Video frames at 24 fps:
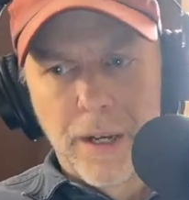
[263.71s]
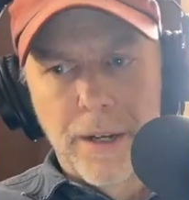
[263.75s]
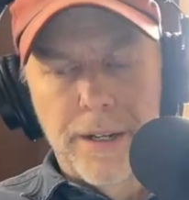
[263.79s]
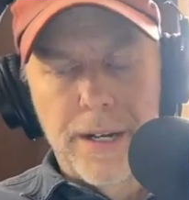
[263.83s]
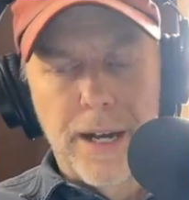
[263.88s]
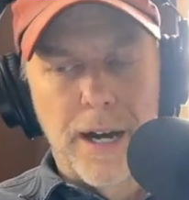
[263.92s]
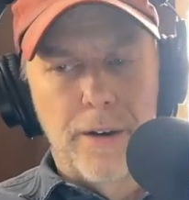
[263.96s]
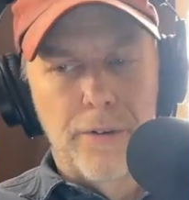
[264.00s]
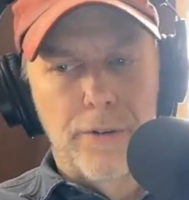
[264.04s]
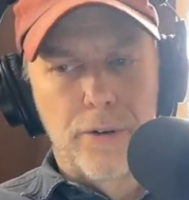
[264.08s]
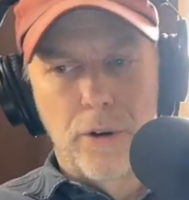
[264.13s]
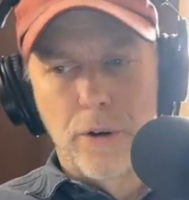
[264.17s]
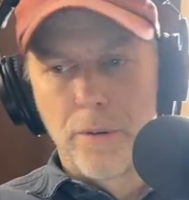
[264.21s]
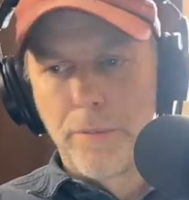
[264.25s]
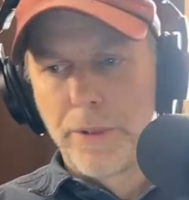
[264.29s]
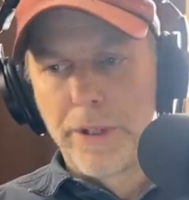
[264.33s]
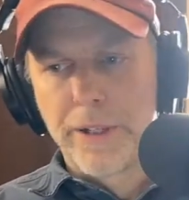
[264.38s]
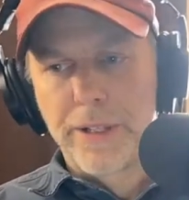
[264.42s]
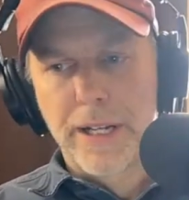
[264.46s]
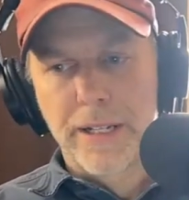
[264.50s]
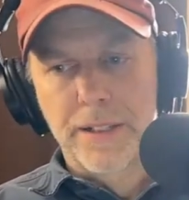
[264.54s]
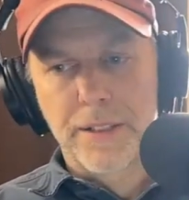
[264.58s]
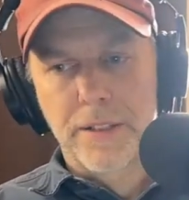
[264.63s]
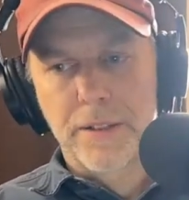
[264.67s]
Now, normally
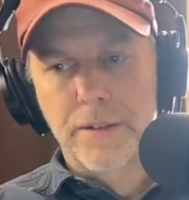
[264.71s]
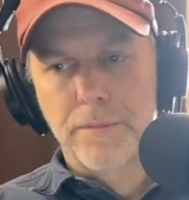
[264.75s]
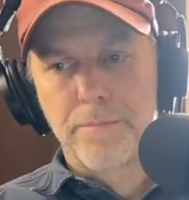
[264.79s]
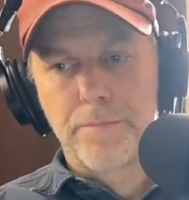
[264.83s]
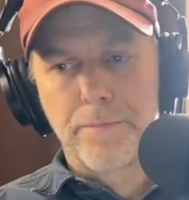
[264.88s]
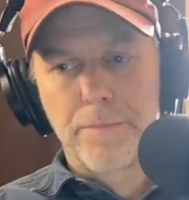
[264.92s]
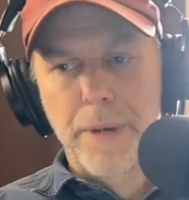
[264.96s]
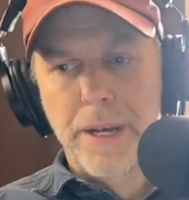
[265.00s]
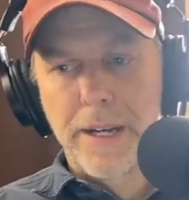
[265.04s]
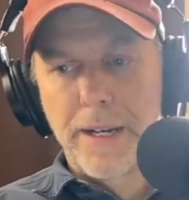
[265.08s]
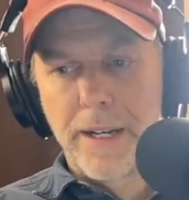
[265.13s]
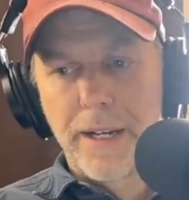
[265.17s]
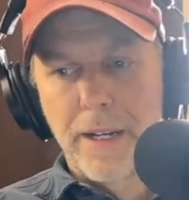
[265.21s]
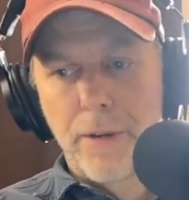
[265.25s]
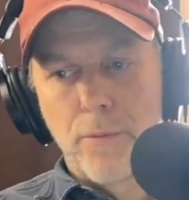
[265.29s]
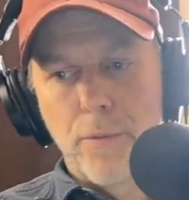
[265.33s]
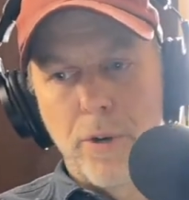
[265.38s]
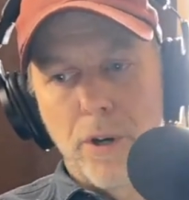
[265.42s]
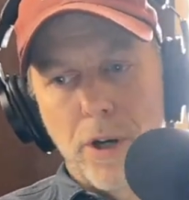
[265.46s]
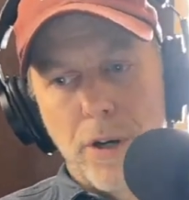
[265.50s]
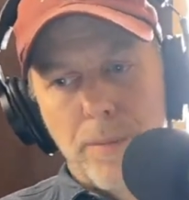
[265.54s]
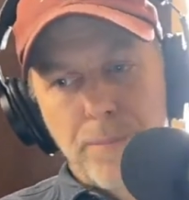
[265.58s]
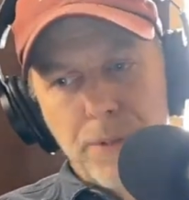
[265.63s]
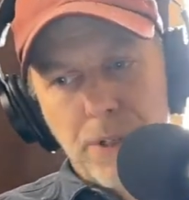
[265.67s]
that's been
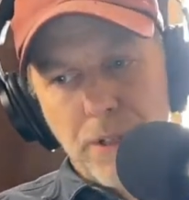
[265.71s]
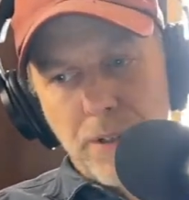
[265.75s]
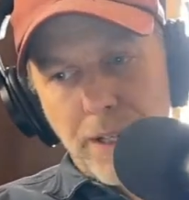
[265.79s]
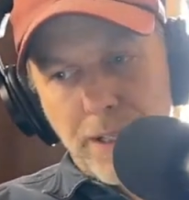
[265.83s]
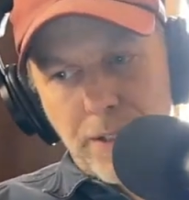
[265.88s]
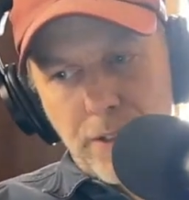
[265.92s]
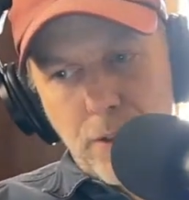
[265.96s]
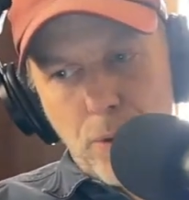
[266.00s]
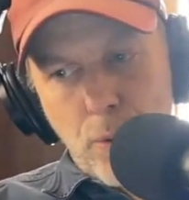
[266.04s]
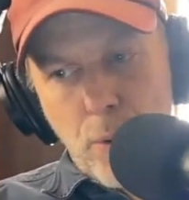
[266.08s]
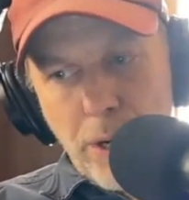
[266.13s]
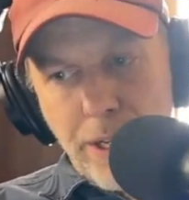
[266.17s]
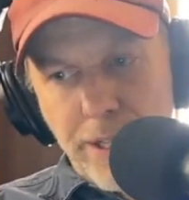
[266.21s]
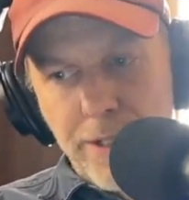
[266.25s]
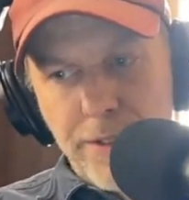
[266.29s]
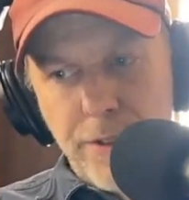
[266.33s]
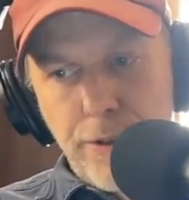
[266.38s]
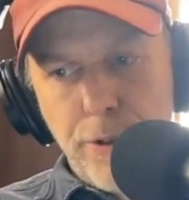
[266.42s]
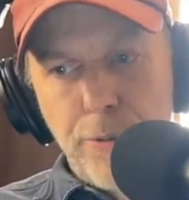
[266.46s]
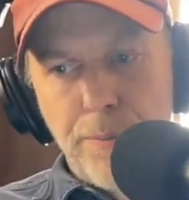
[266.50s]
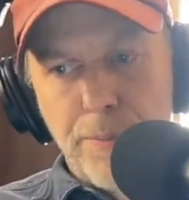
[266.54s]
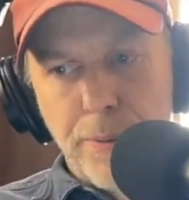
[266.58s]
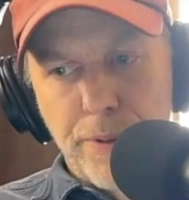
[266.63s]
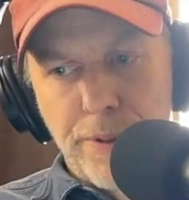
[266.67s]
anywhere up to like
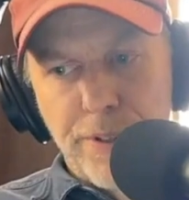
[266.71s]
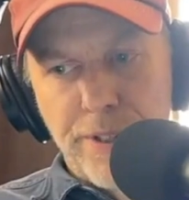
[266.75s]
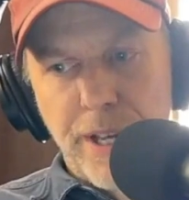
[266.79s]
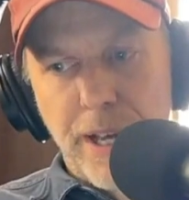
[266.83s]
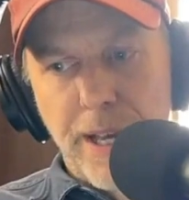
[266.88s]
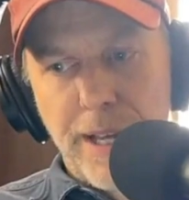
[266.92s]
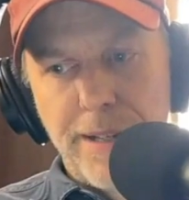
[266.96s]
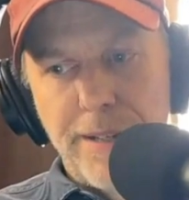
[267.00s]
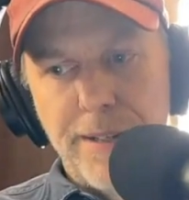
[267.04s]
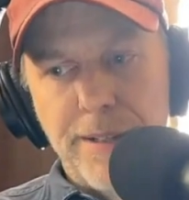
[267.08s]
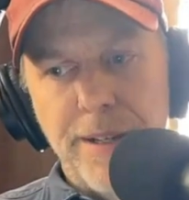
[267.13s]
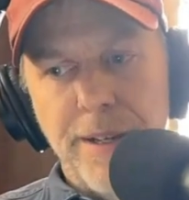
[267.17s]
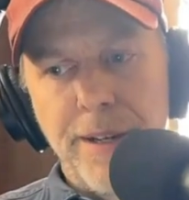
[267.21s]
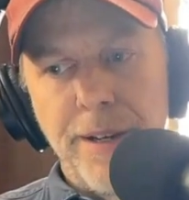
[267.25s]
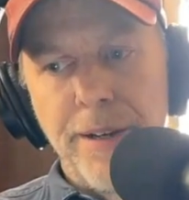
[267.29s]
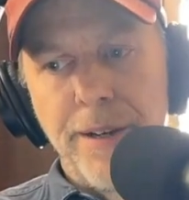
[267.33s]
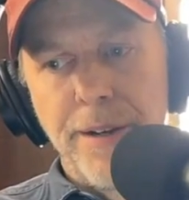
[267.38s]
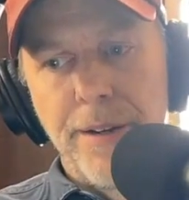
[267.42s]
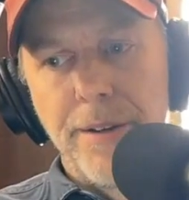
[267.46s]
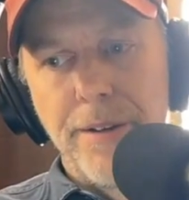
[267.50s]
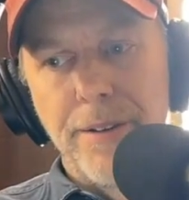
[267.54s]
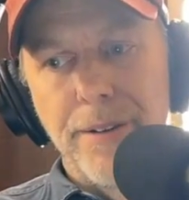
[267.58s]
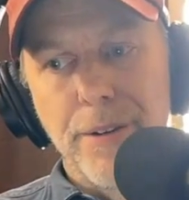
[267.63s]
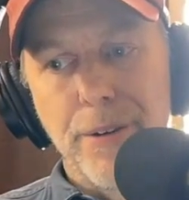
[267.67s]
22%
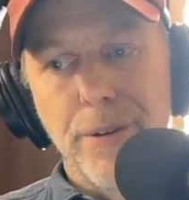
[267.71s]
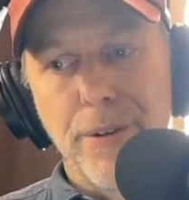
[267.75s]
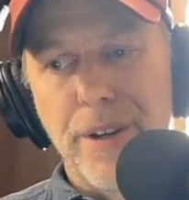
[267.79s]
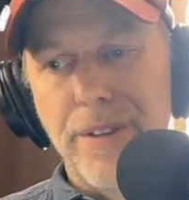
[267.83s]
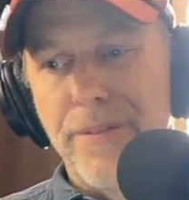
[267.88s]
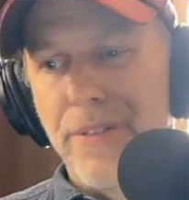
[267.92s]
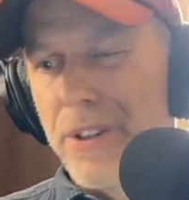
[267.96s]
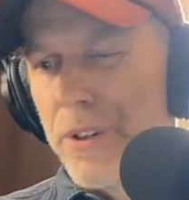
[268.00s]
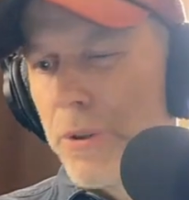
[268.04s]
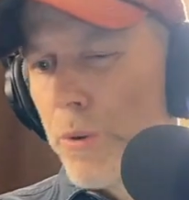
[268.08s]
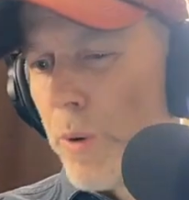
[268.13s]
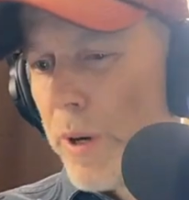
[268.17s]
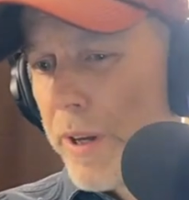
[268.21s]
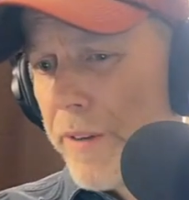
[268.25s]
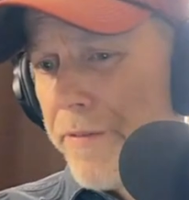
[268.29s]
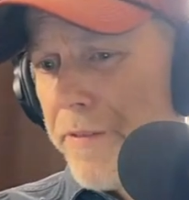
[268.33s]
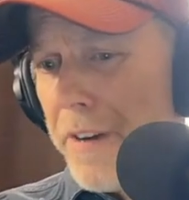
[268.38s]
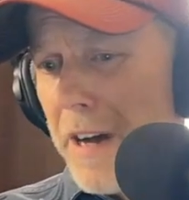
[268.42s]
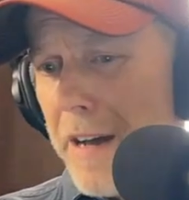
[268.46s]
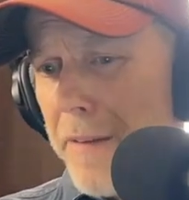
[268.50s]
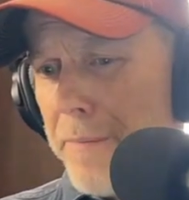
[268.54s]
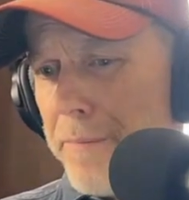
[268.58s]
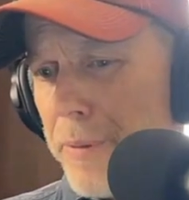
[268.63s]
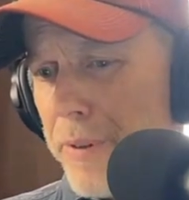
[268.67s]
or even
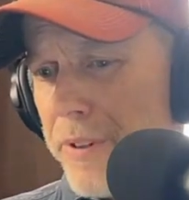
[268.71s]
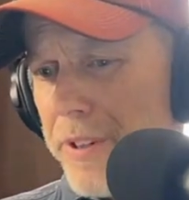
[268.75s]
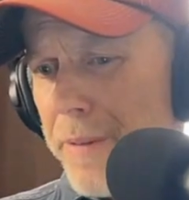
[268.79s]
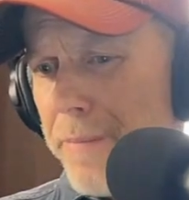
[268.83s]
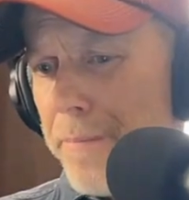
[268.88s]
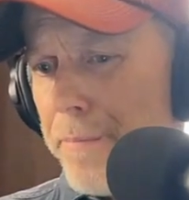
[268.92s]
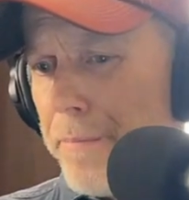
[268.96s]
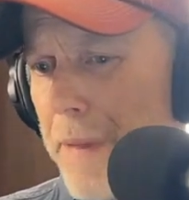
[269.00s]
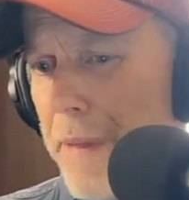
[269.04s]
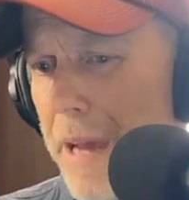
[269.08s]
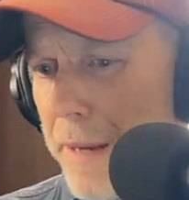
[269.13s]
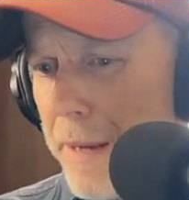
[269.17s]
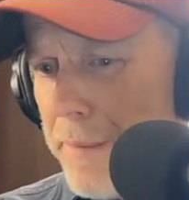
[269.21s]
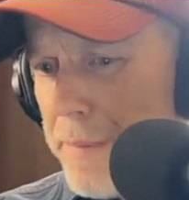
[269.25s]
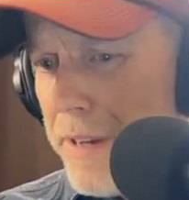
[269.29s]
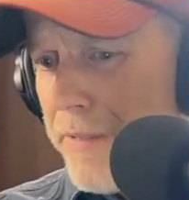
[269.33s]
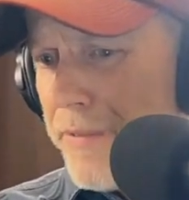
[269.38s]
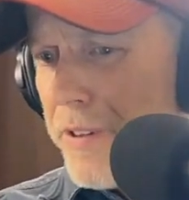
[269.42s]
25%, maybe